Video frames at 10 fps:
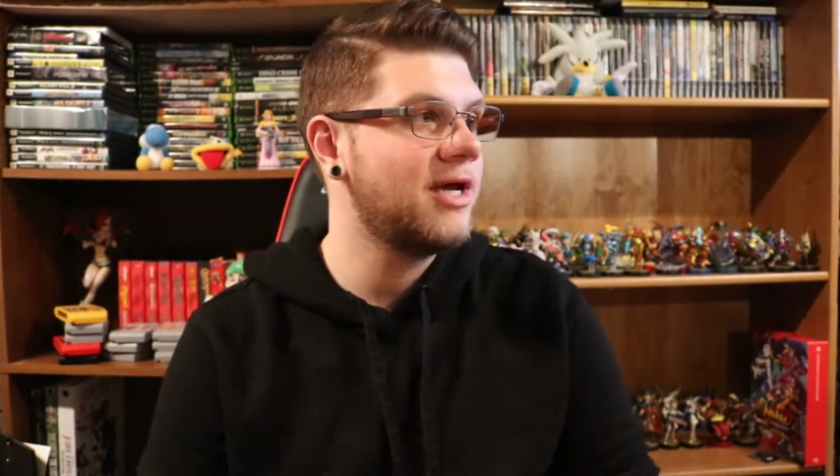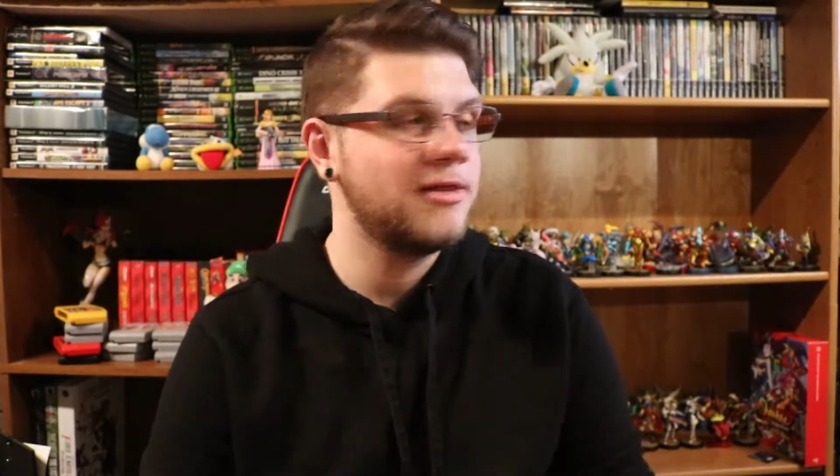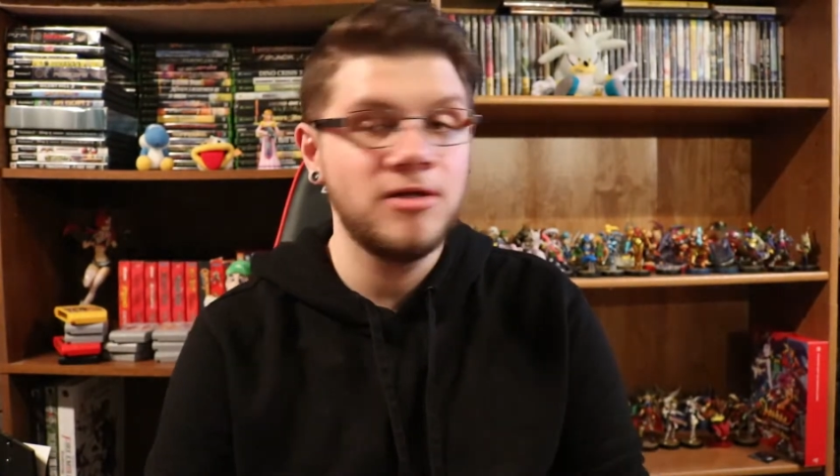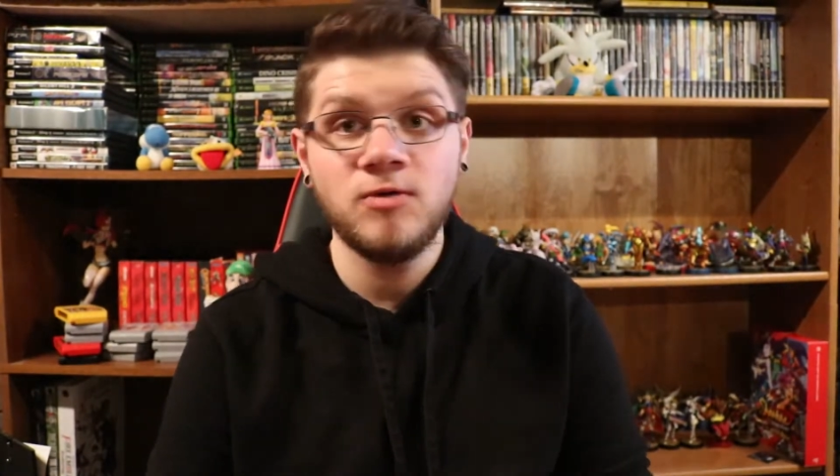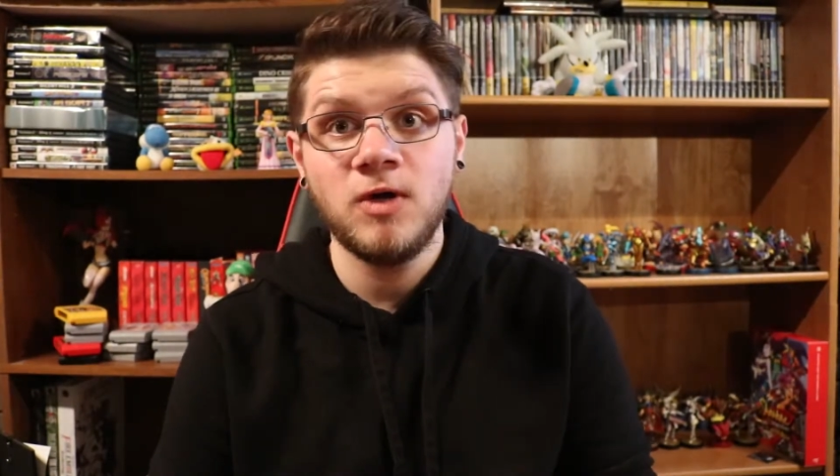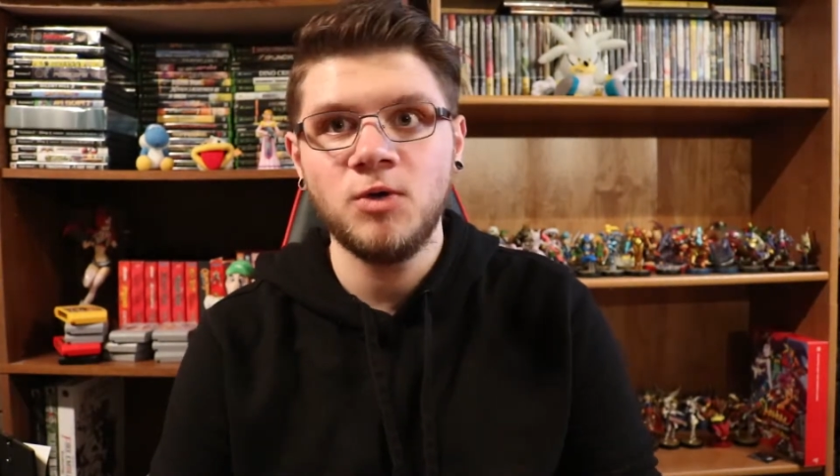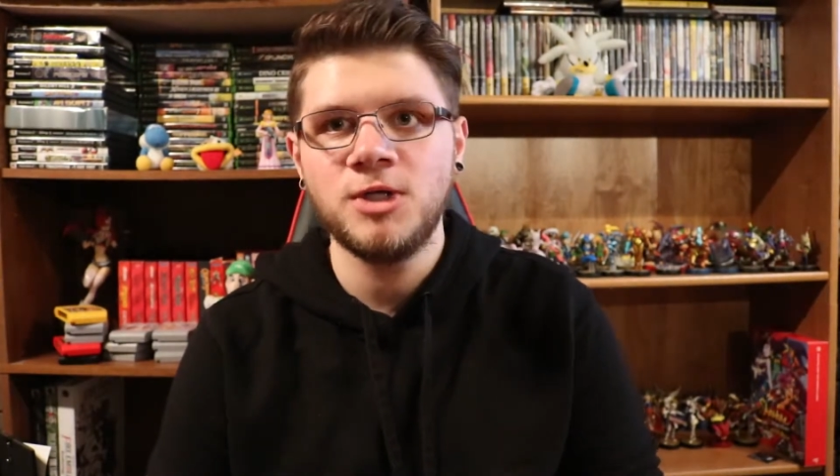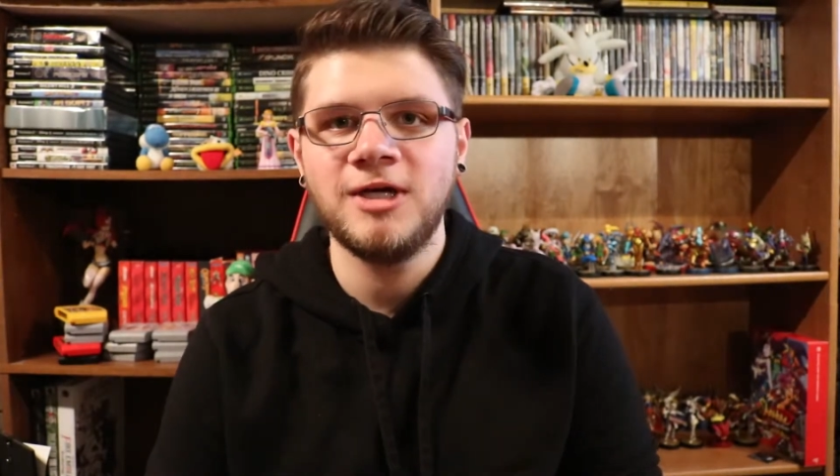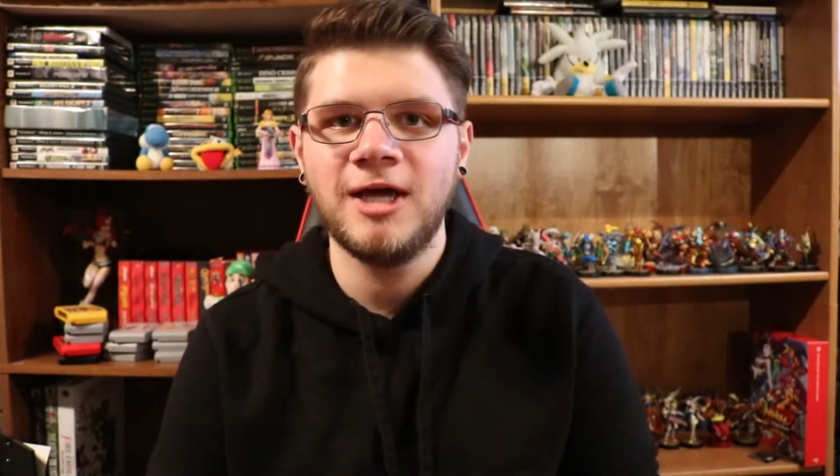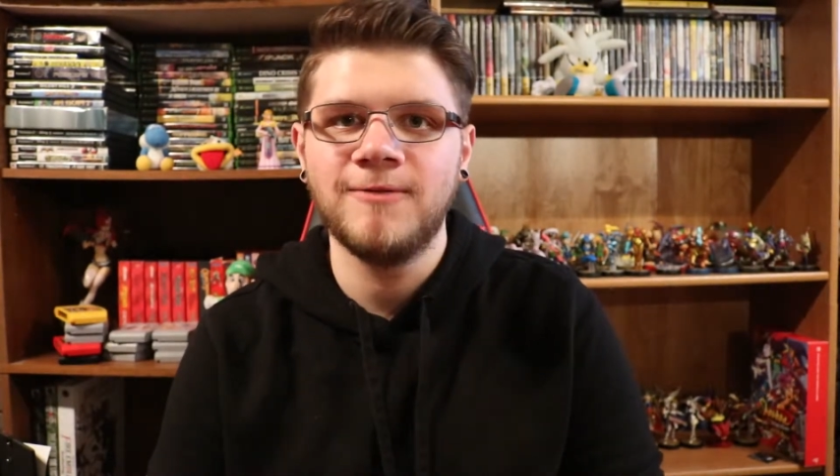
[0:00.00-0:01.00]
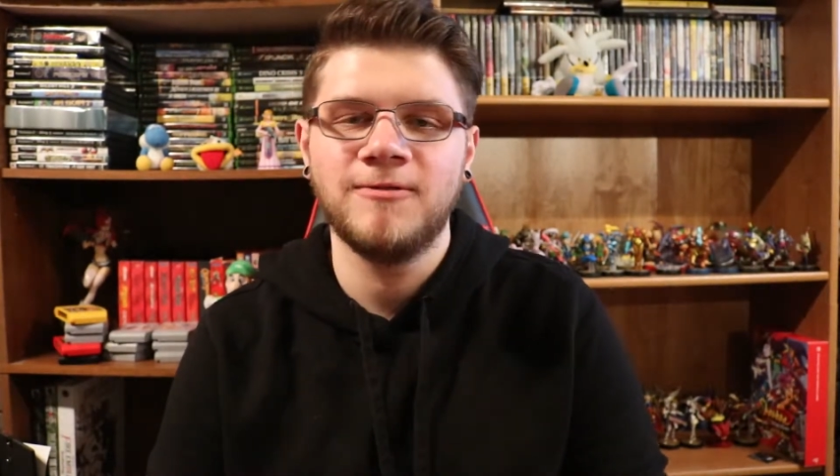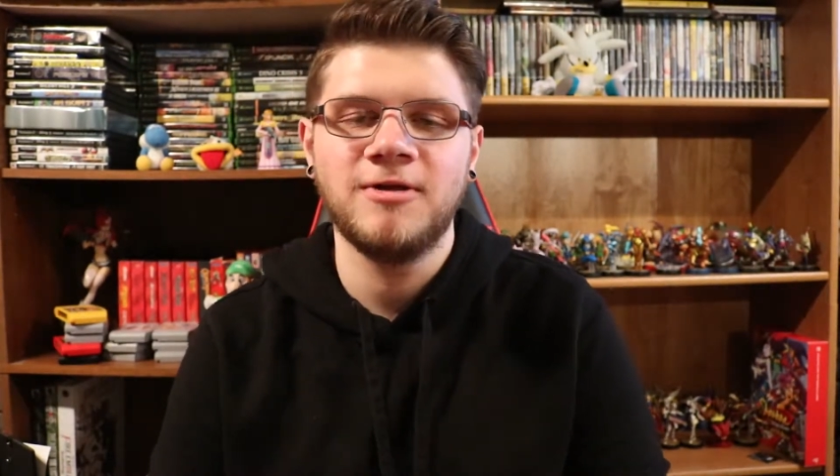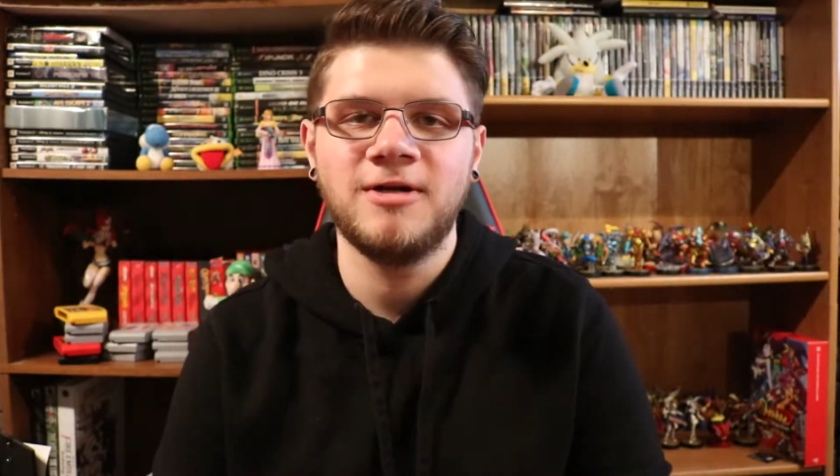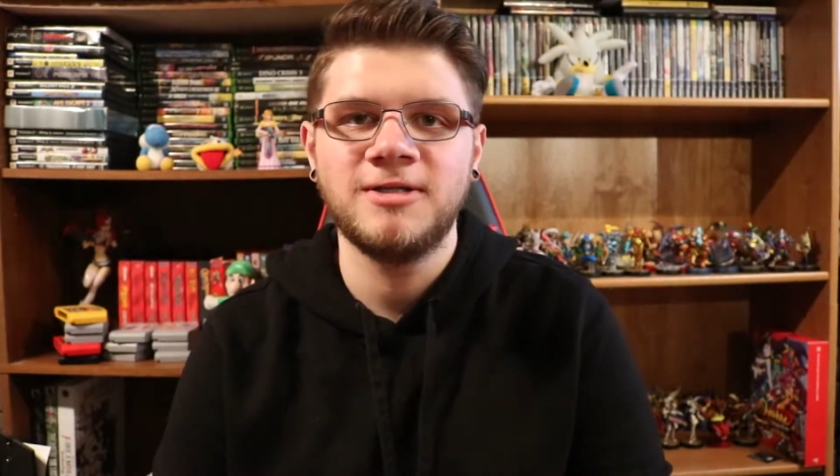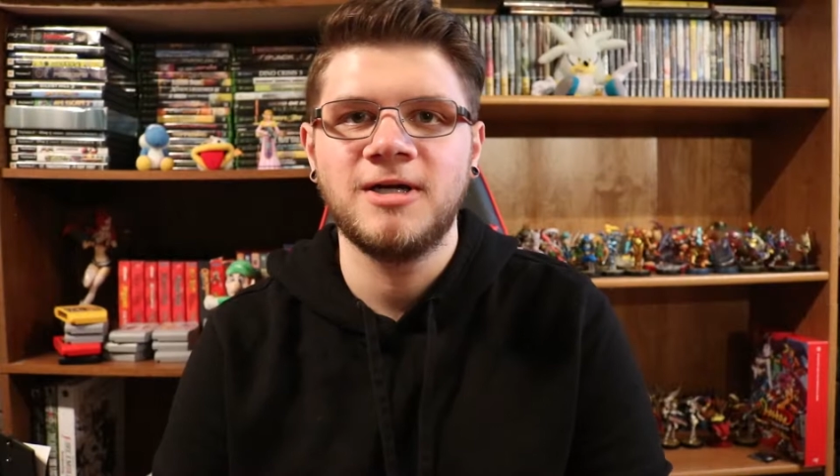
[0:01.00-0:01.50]
I got the new Yoshi game
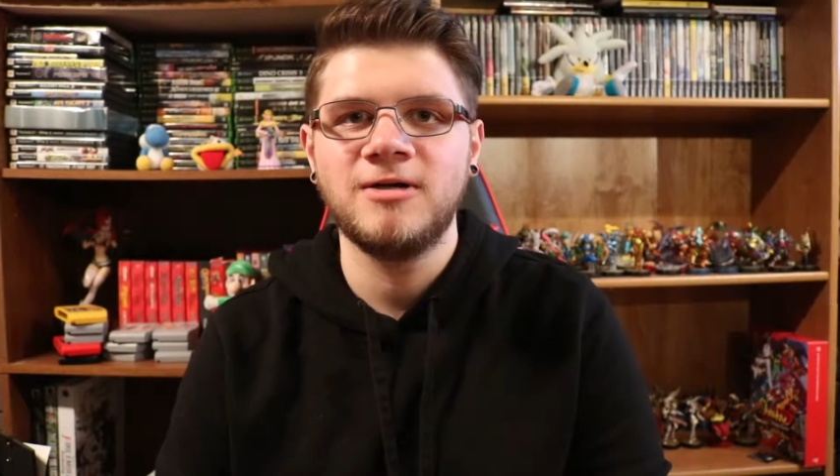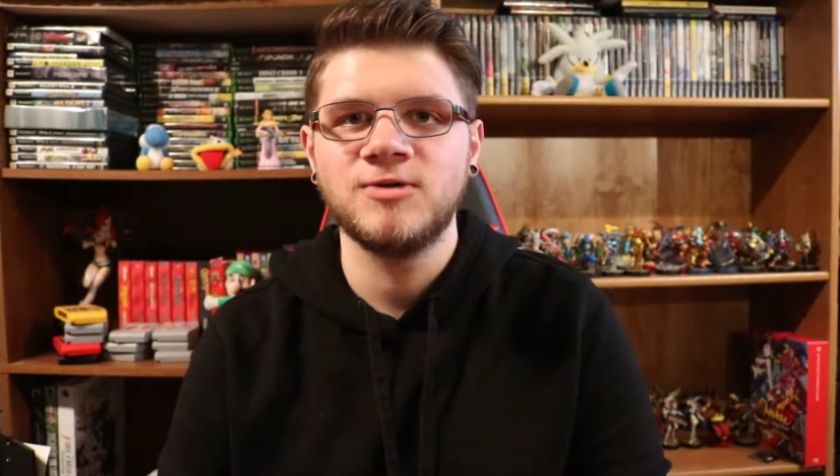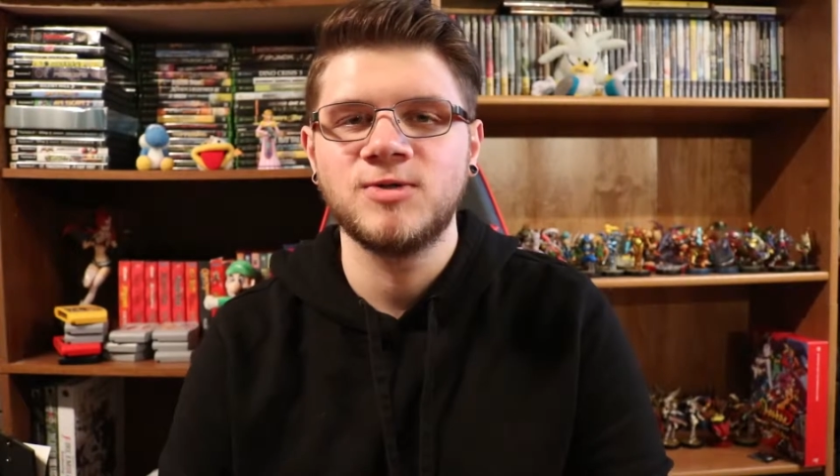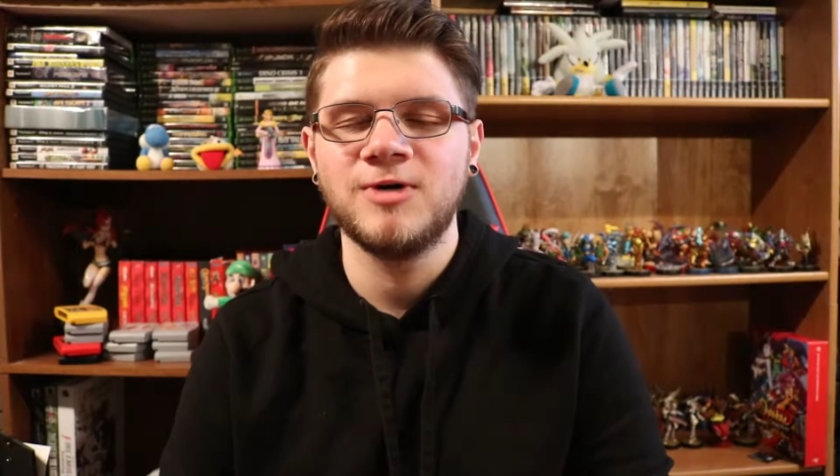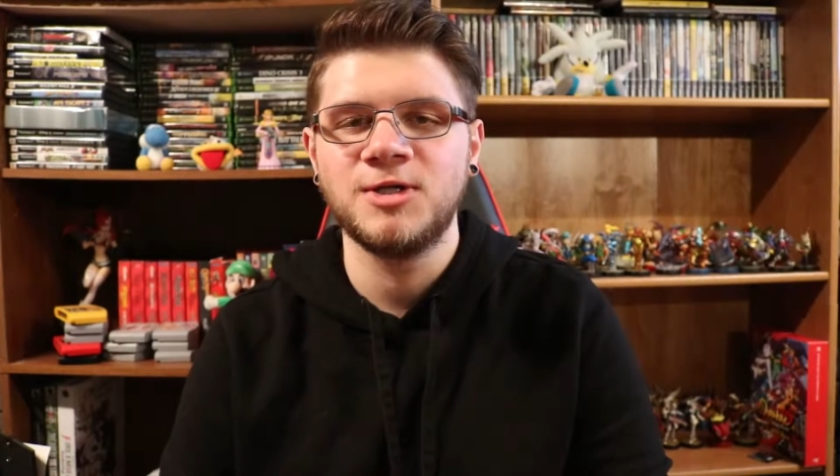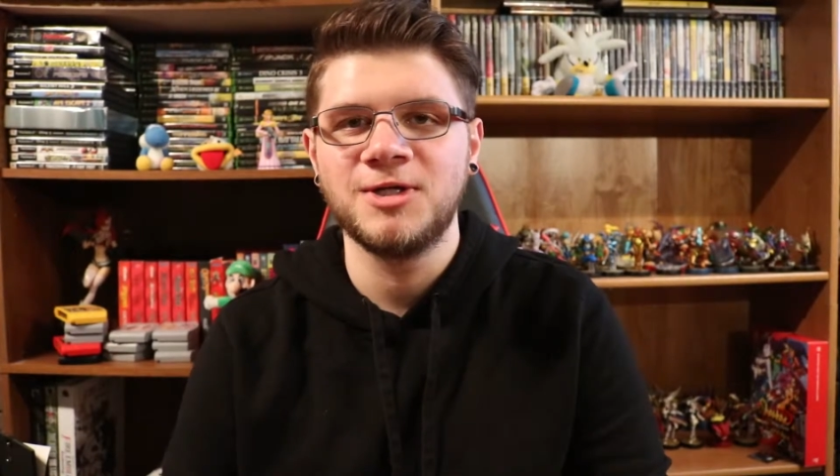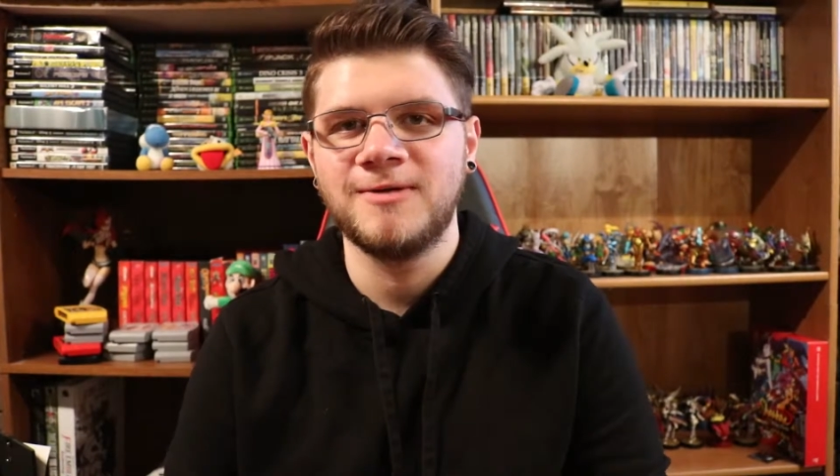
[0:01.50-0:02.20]
for the Nintendo Switch,